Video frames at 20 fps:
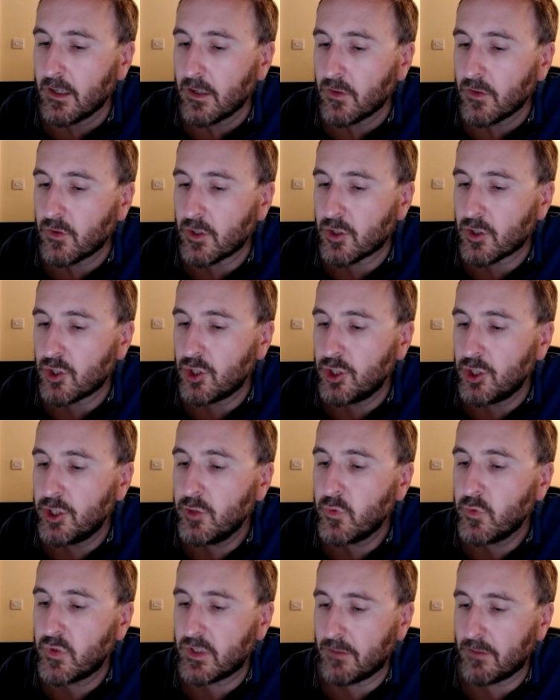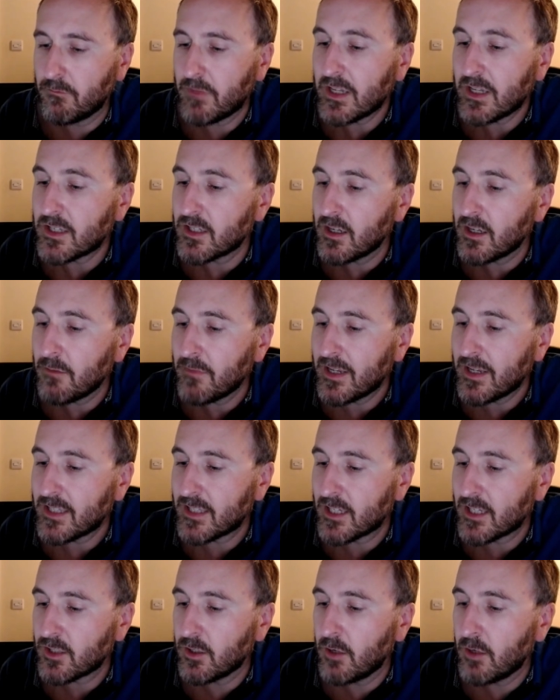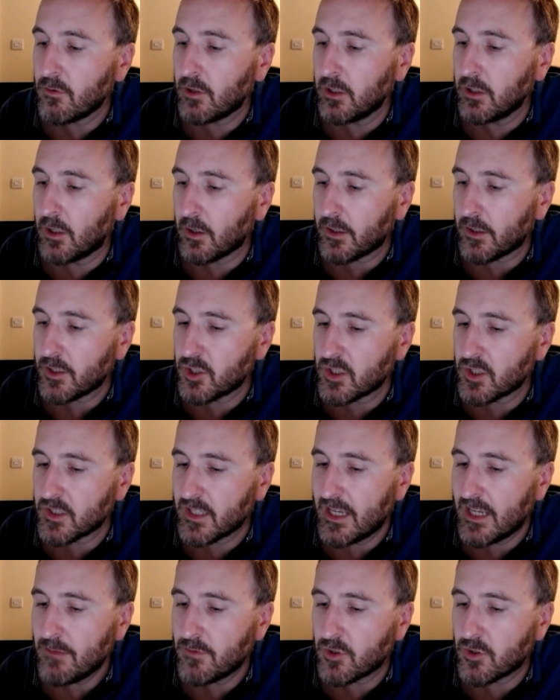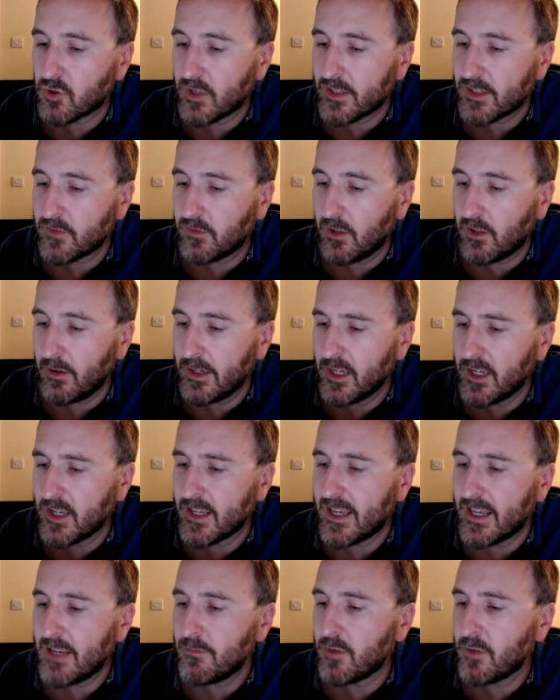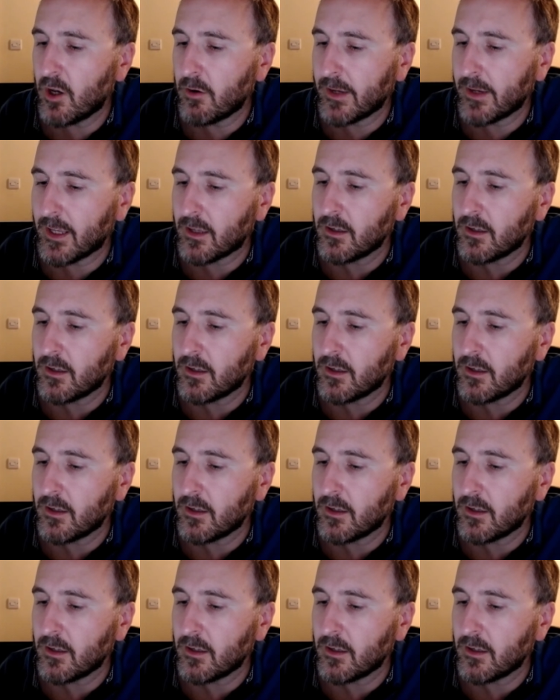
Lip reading: The juice meter means there's no clock, just keep the tricks flowing and keep going.